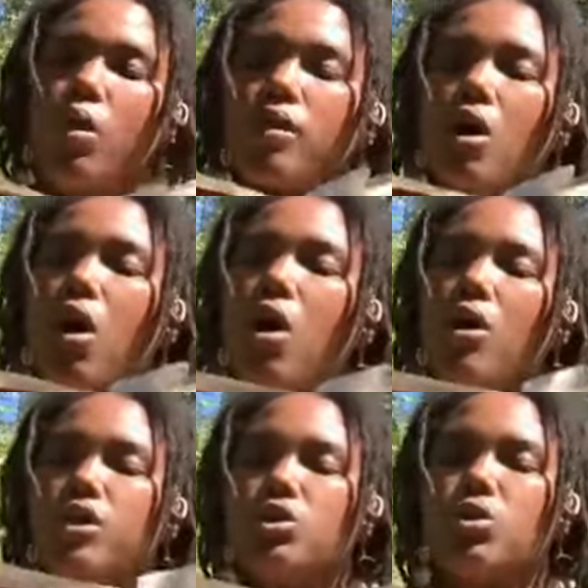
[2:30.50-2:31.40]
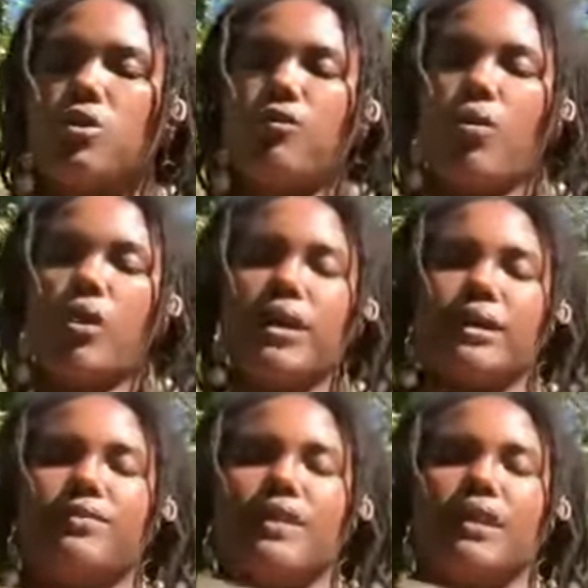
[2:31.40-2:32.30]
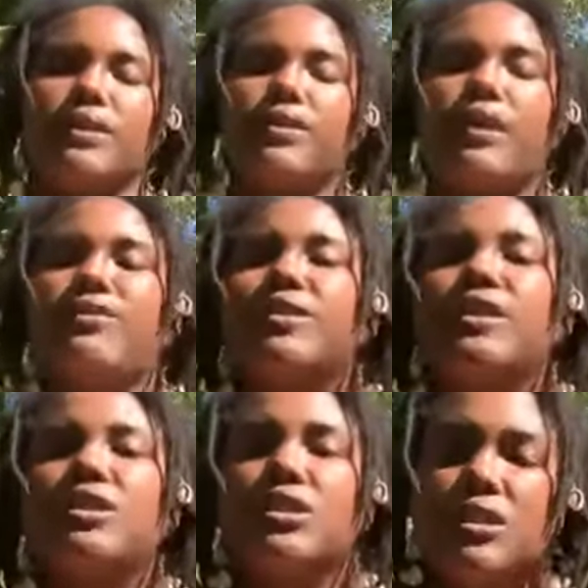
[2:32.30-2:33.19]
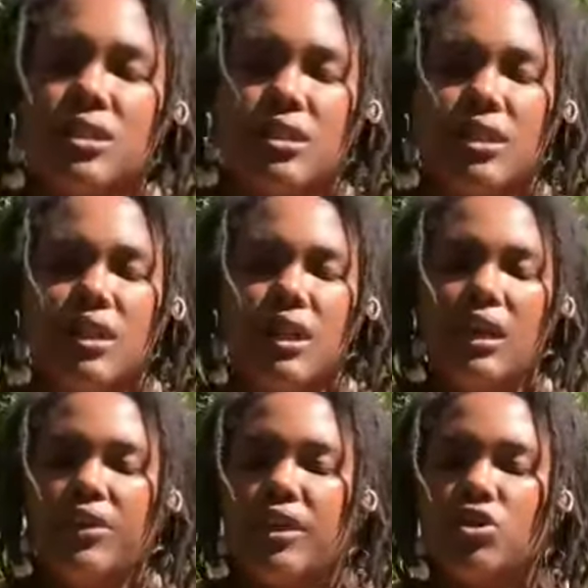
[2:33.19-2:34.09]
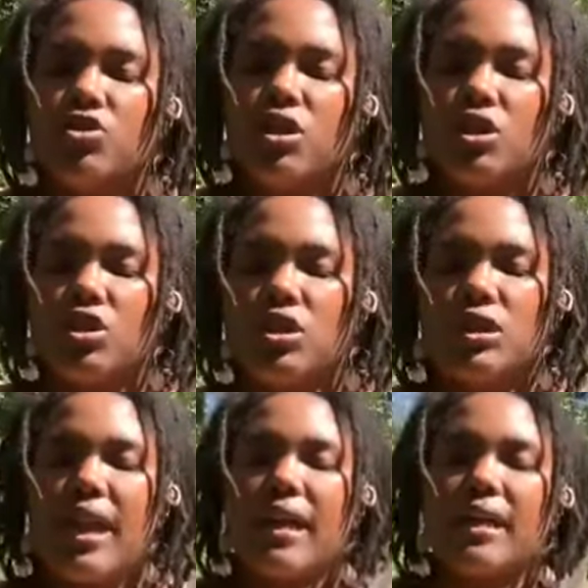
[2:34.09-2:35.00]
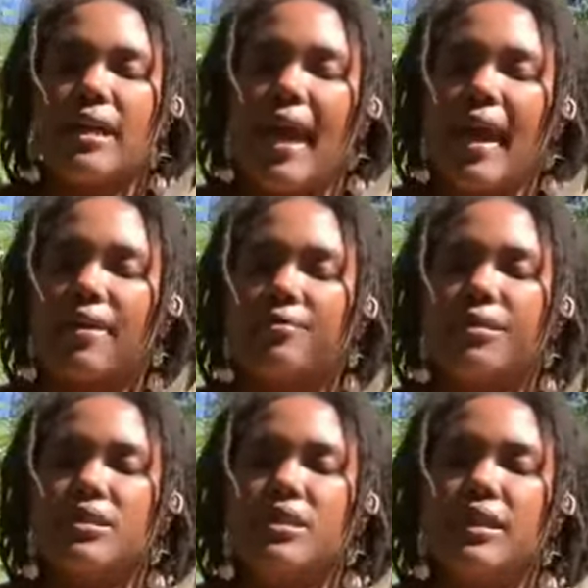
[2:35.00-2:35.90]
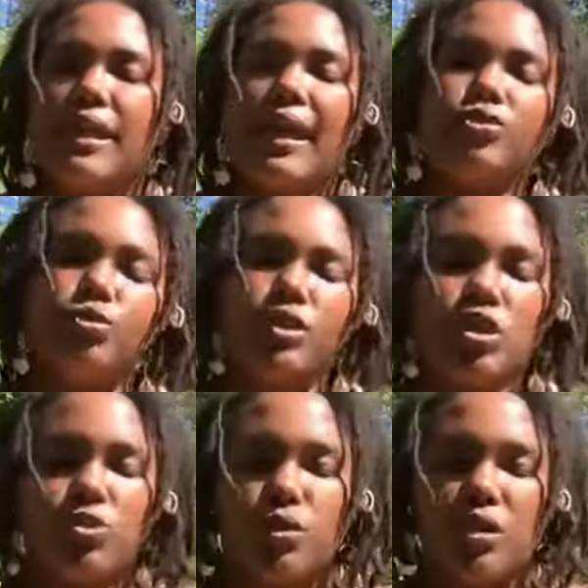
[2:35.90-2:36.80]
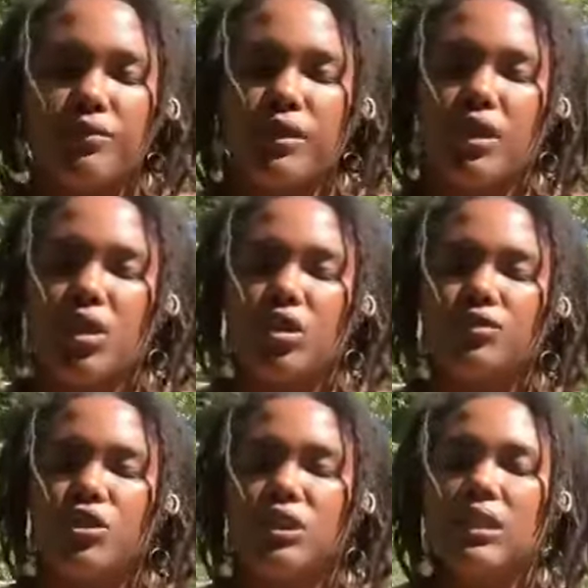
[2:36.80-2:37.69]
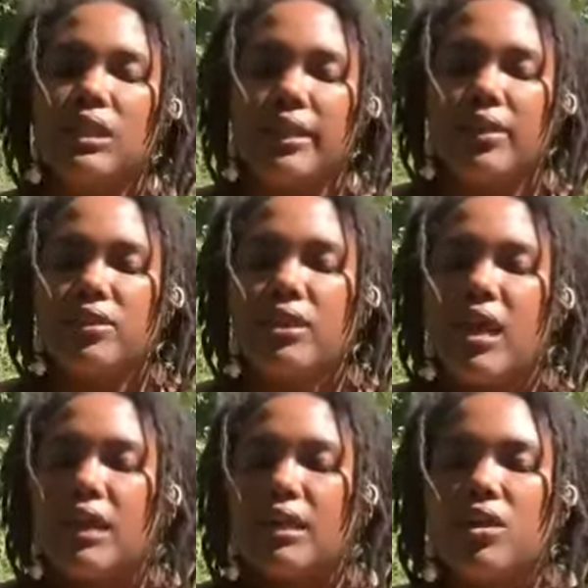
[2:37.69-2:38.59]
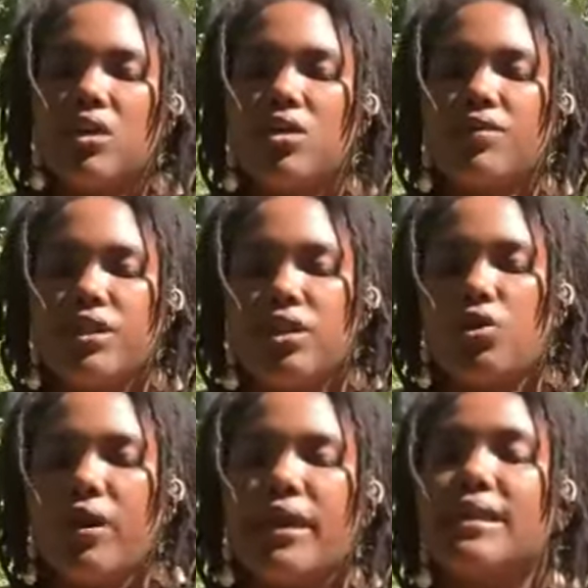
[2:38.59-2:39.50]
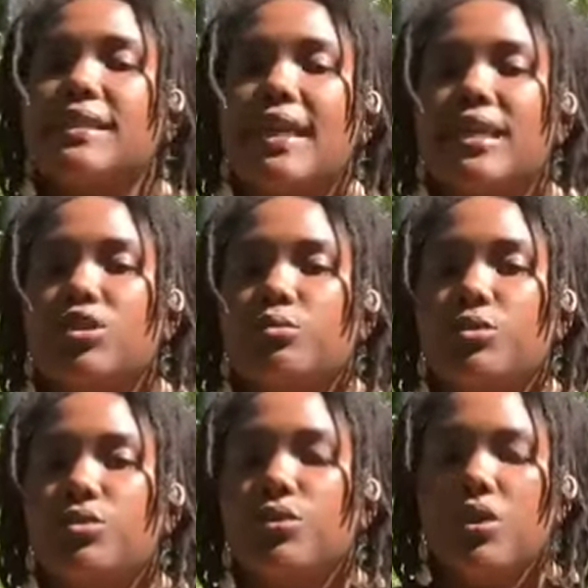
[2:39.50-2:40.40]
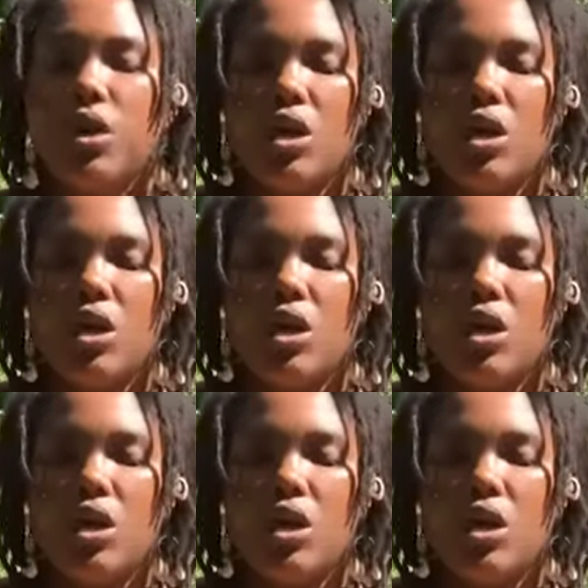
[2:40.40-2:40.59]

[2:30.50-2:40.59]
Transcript: work hard to avoid giving clear definitions. In the introduction to Diane Ackerman's A Natural History of Love, she declares, Love is the great intangible.